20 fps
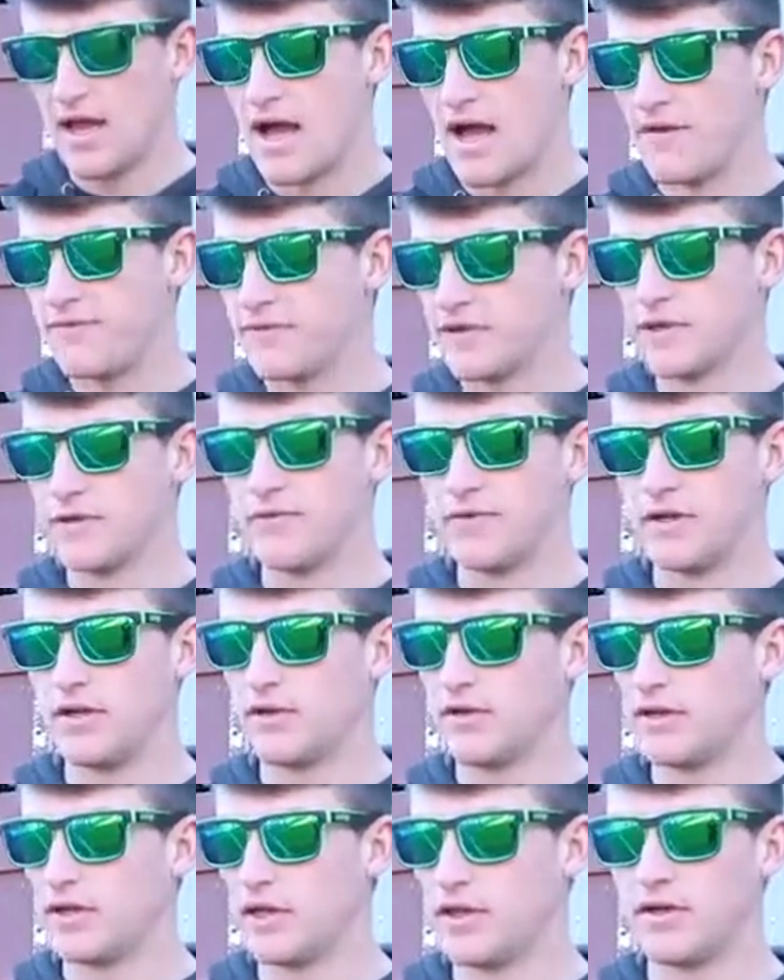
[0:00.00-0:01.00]
I filmed a
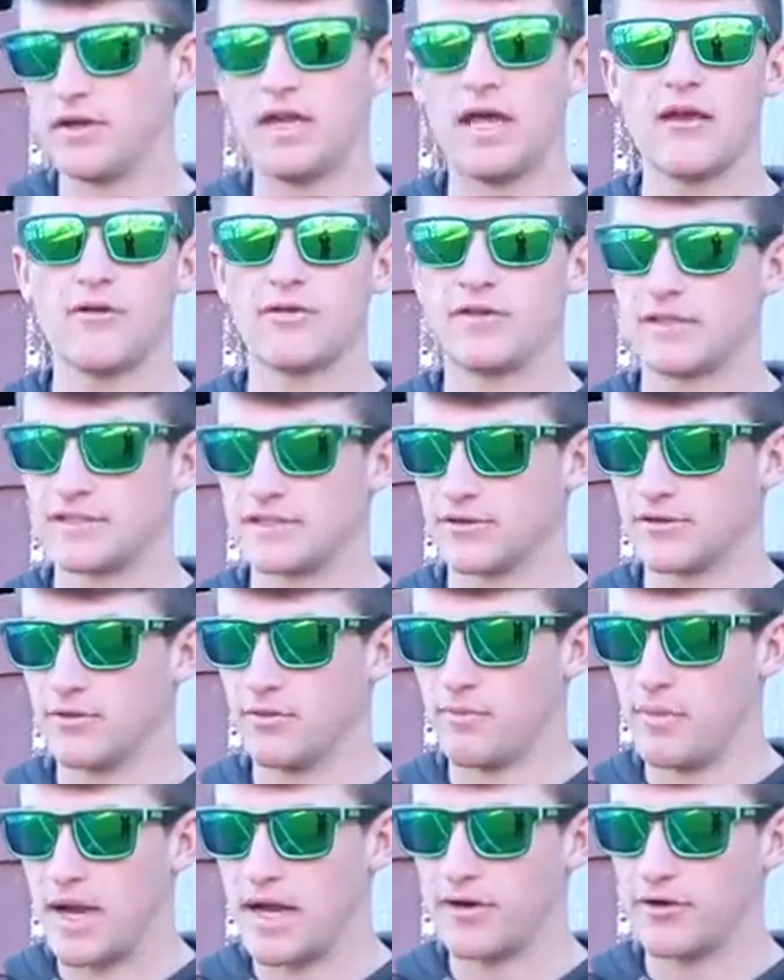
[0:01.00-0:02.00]
video the other day with this
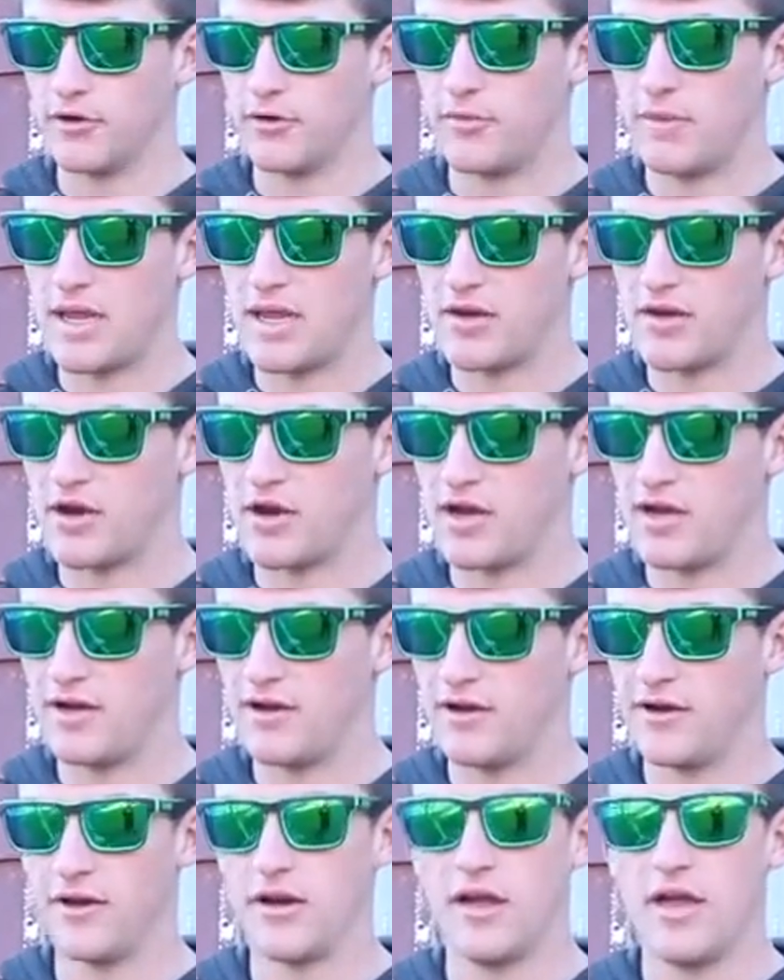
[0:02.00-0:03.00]
little micro bait right
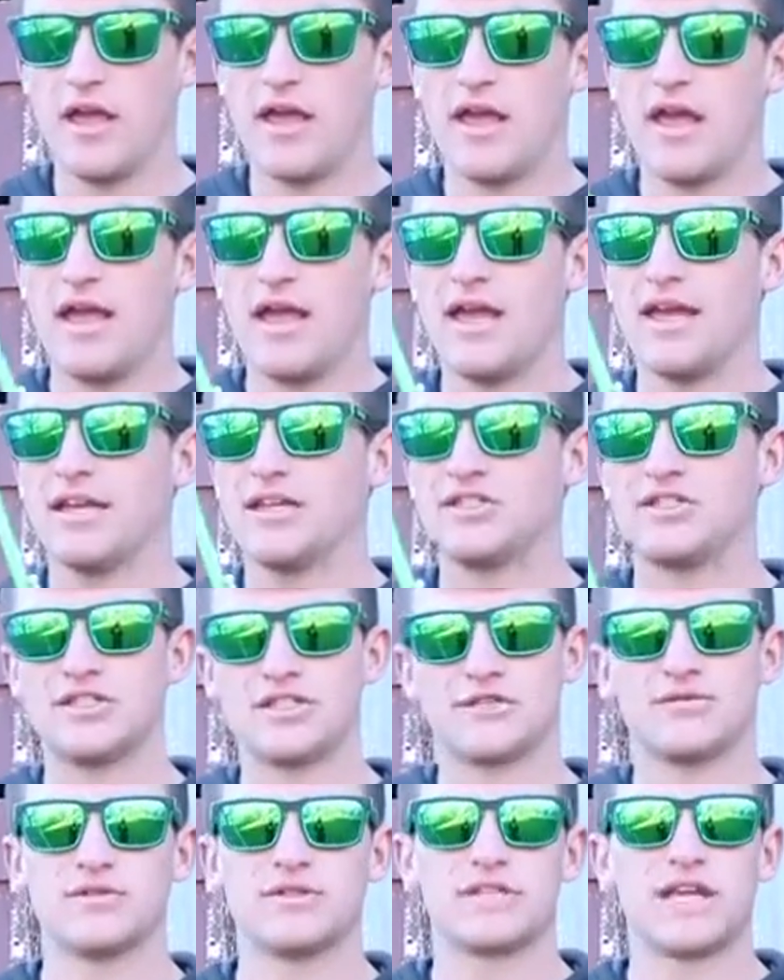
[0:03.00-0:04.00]
here, and it
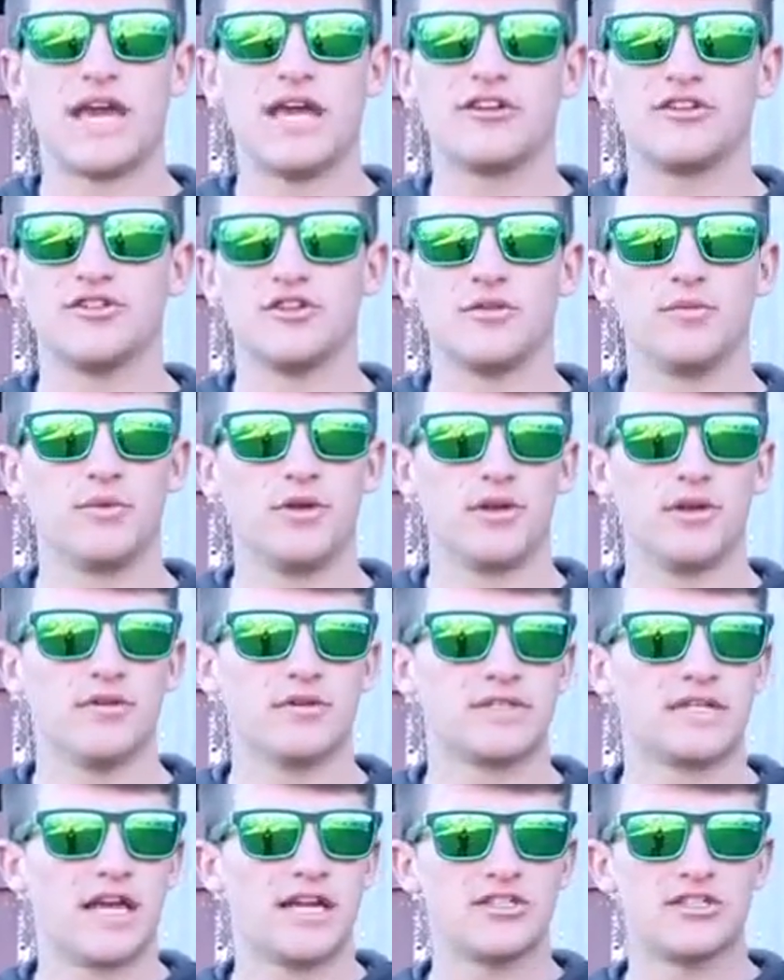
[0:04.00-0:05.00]
just was catching them, you know, it
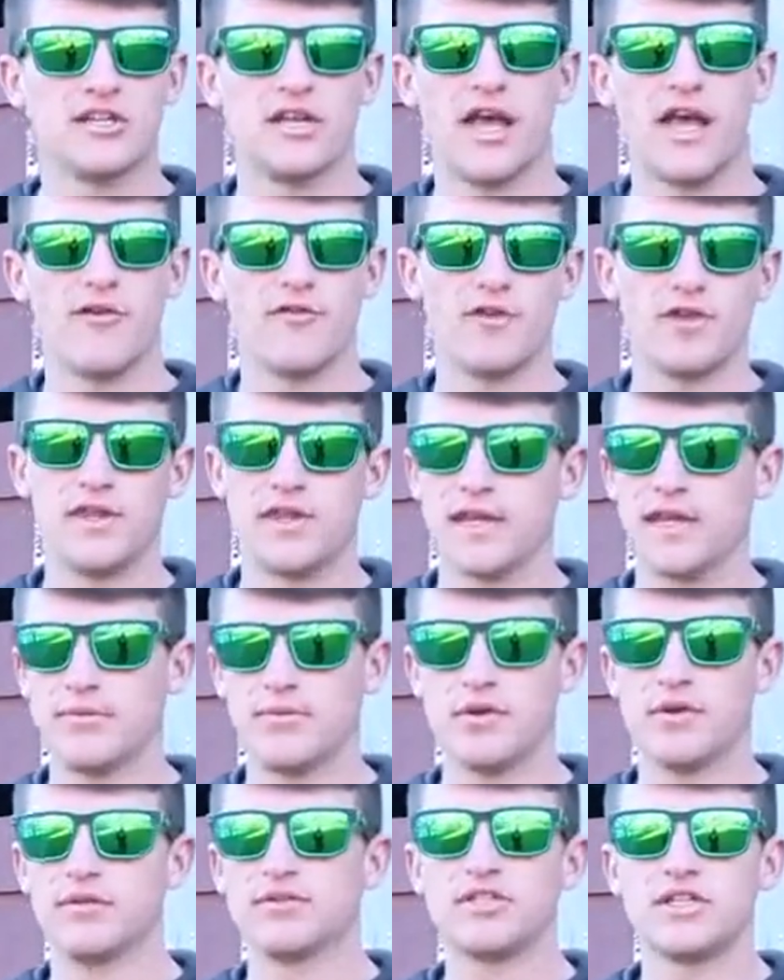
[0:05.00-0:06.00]
was catching everything,
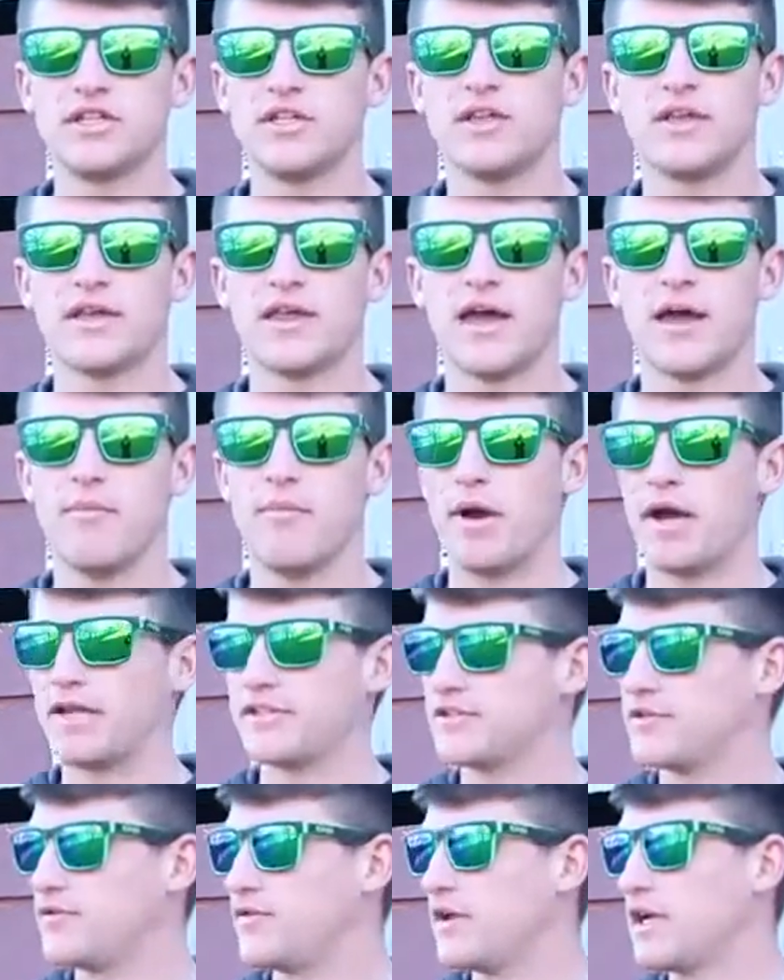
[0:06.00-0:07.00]
pretty much anything that had
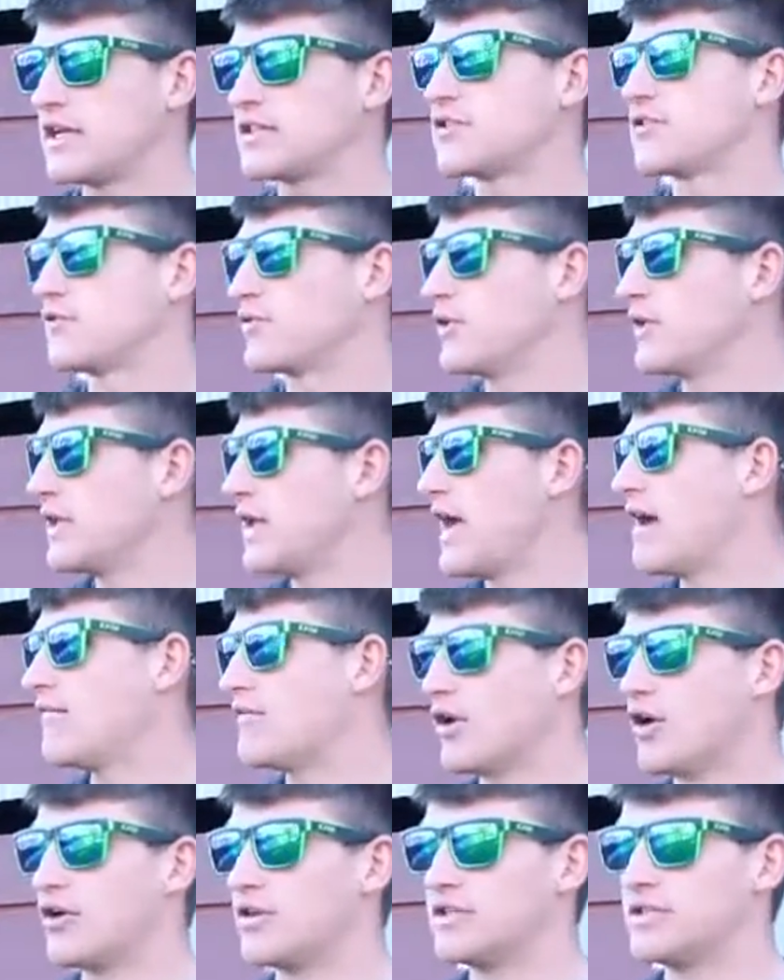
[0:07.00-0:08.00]
bites. So if you guys are really
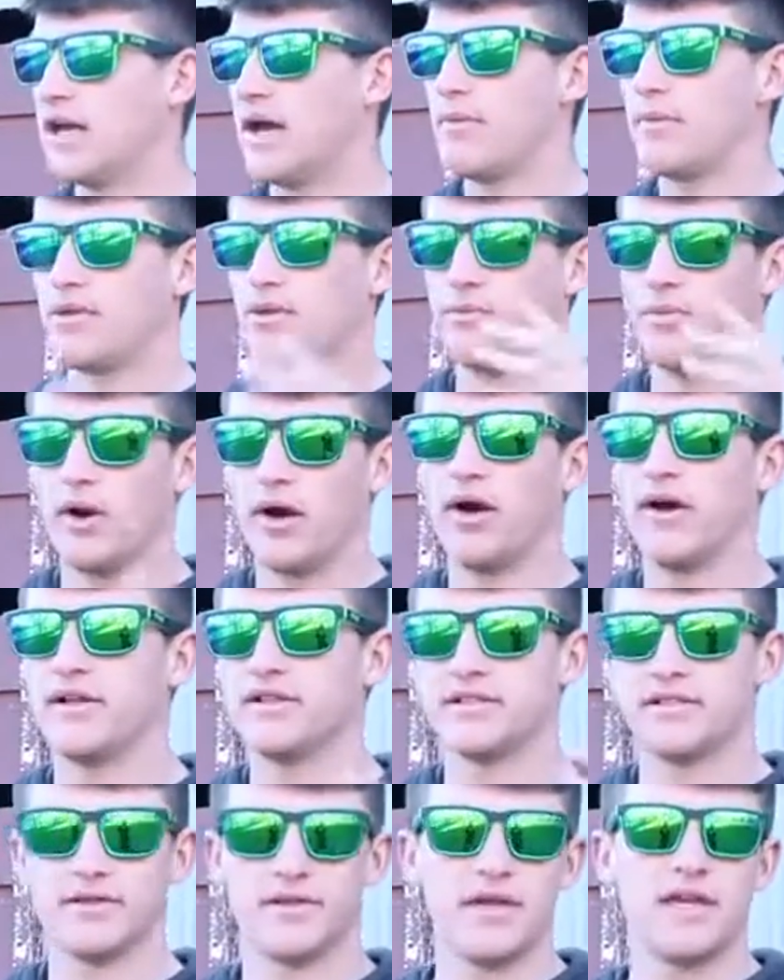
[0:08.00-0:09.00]
having a hard time at the
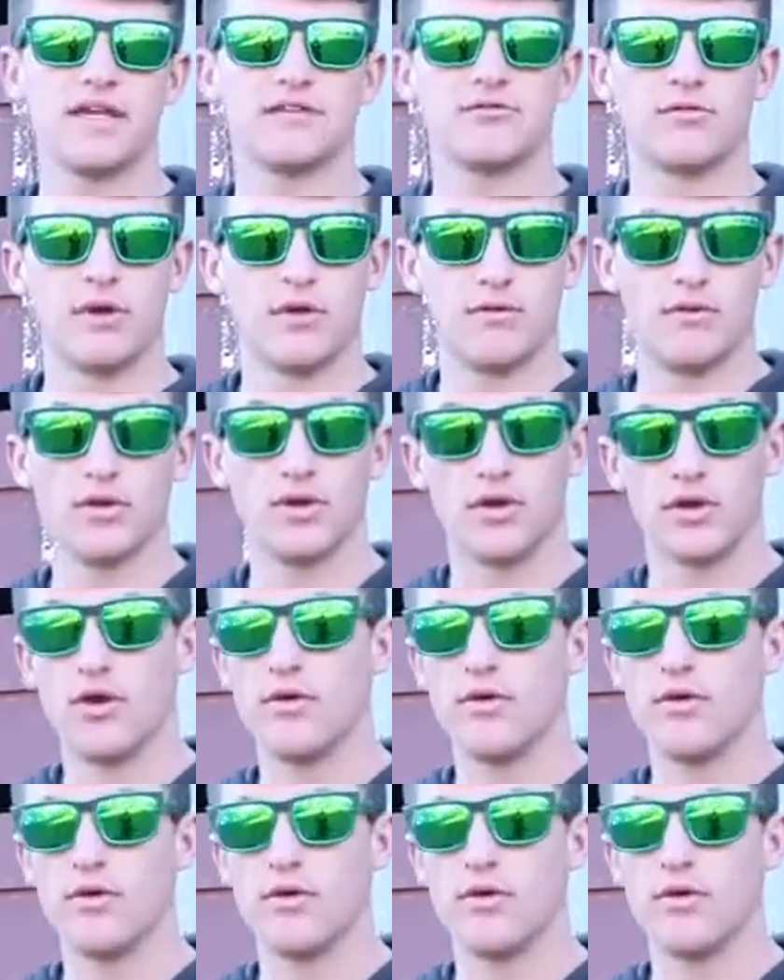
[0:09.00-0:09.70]
ponds, the lakes, wherever you're